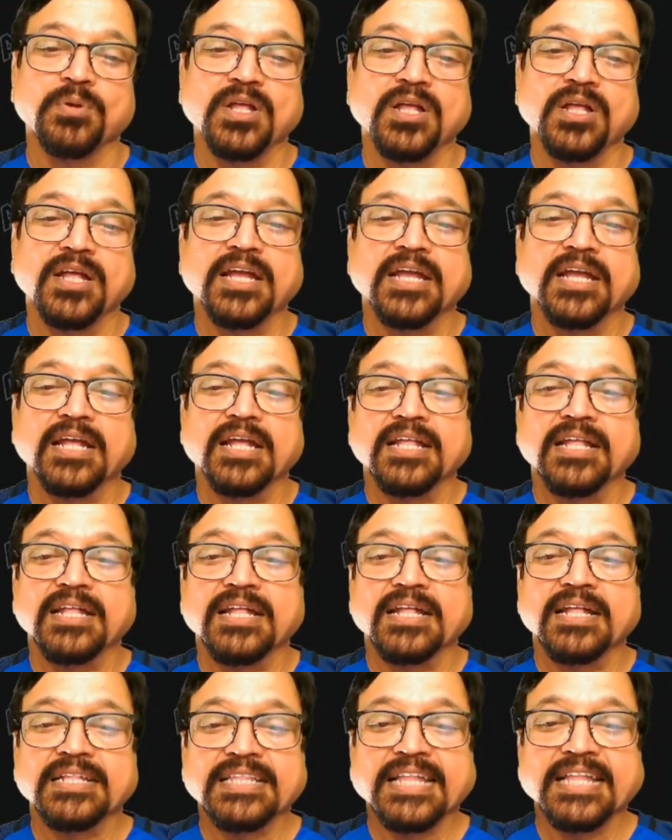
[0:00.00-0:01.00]
that is
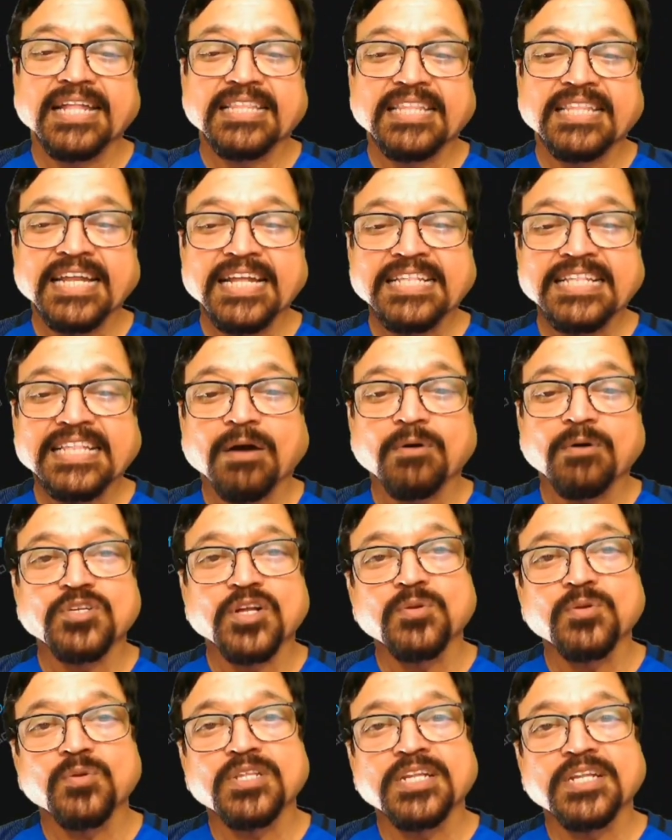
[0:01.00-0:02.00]
10 to 50
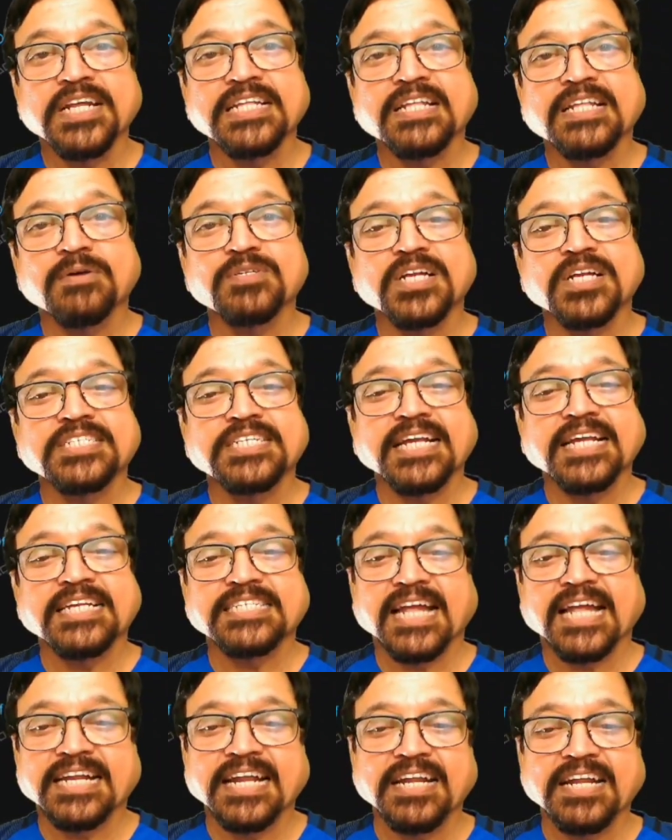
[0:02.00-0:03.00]
times that of the
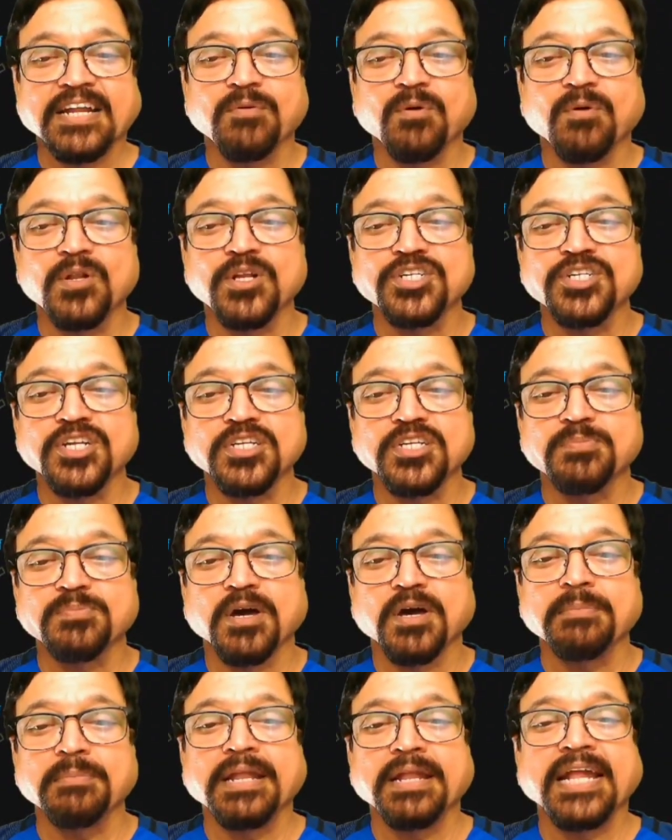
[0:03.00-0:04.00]
stationary anode
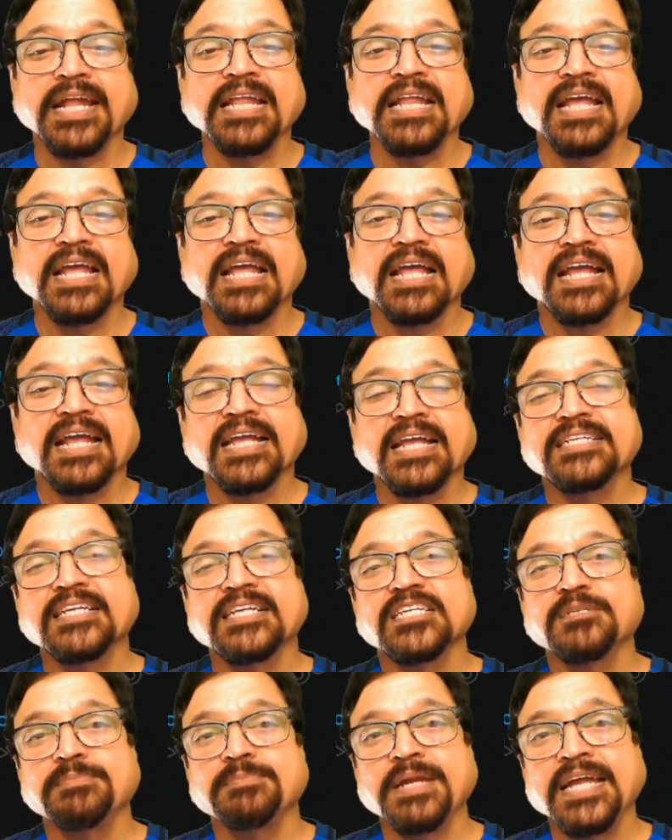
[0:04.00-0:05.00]
tube.
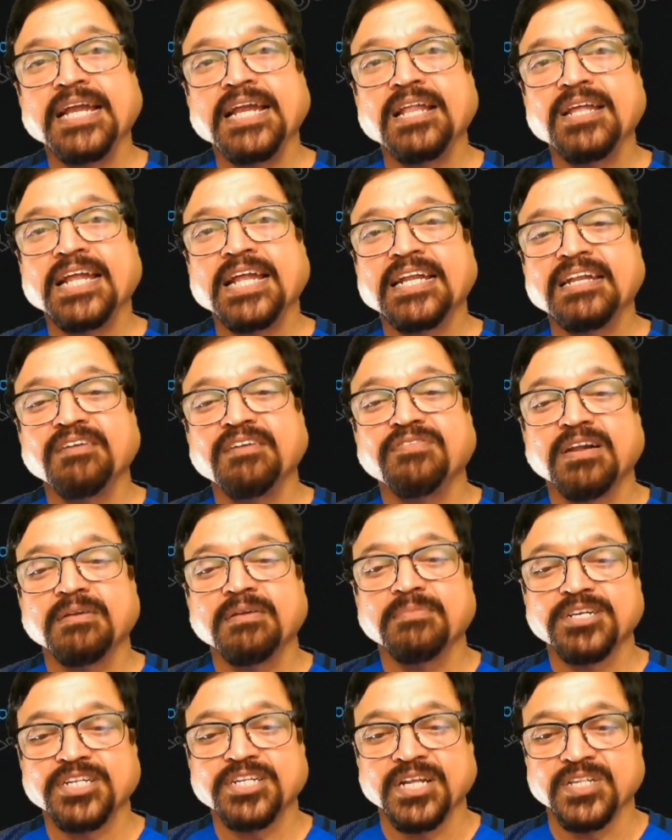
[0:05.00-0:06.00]
Then 3000 to
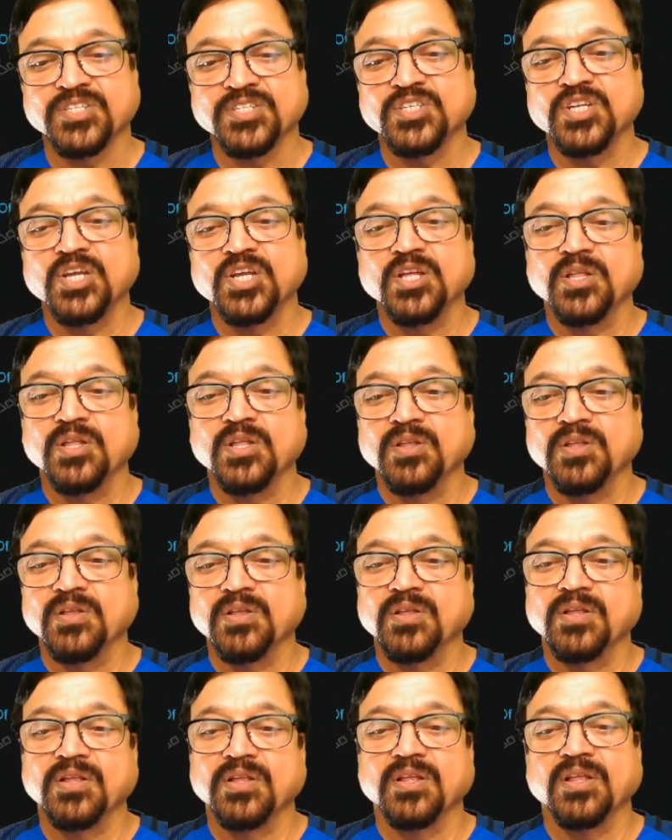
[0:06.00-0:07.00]

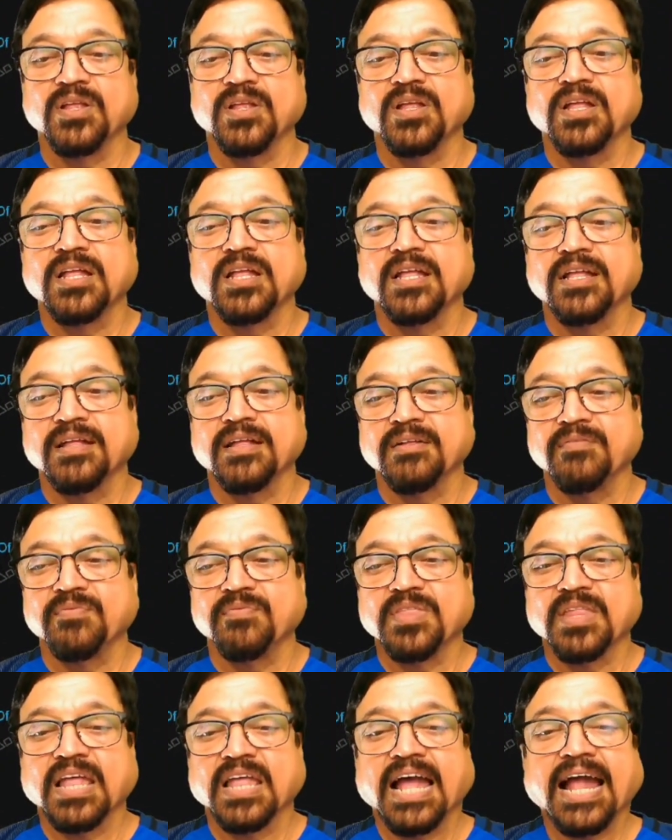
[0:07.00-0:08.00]
3600 revolutions per
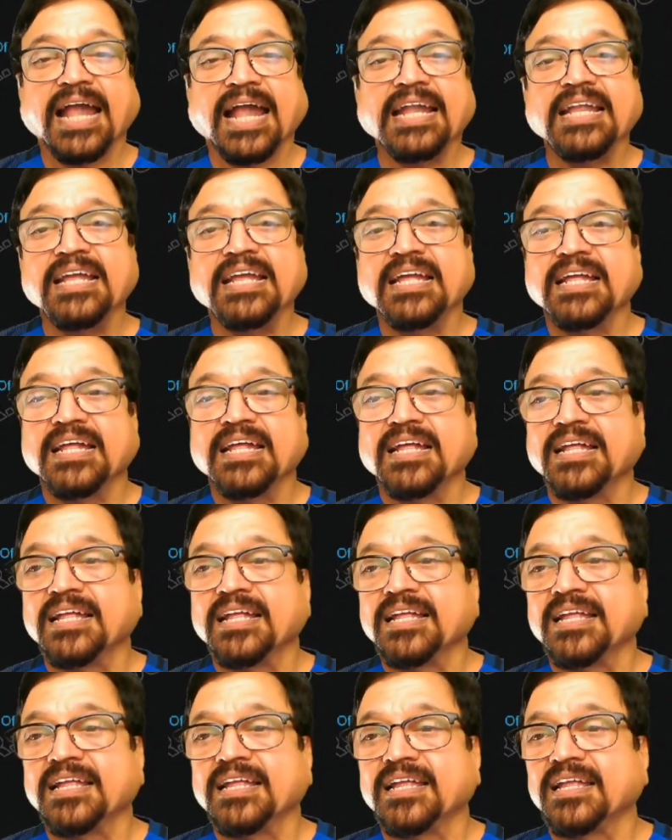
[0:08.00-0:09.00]
minute is the
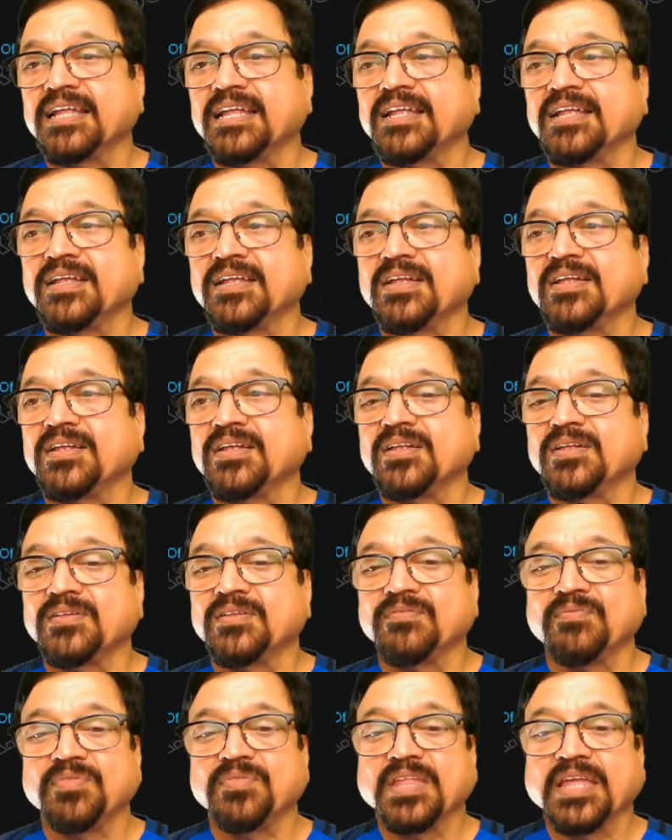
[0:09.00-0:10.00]
speed in different
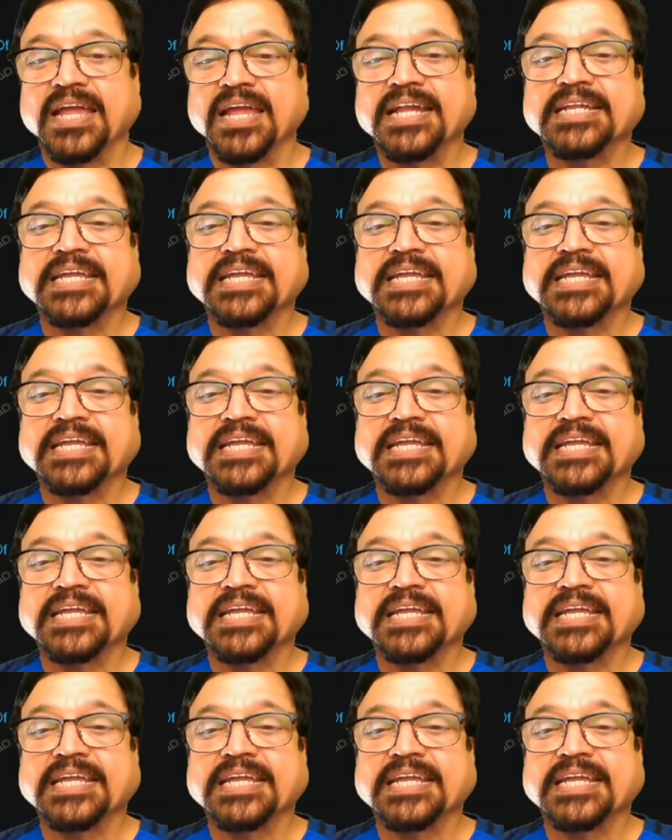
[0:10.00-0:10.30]
machines,